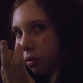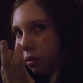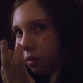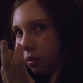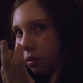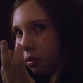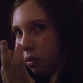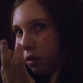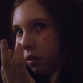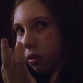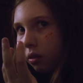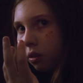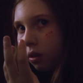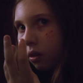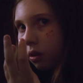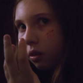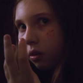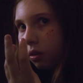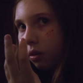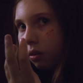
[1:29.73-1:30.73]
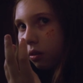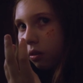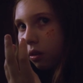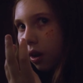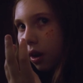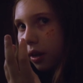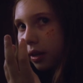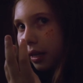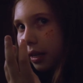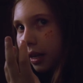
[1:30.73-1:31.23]
tells her that she
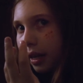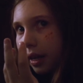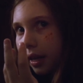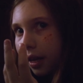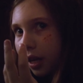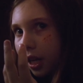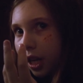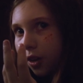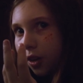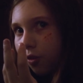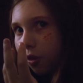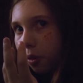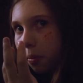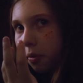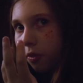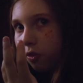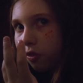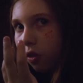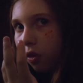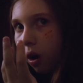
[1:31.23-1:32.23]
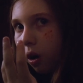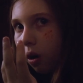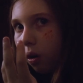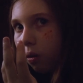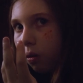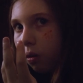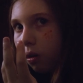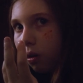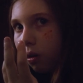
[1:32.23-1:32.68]
doesn't get these scratches because of falling.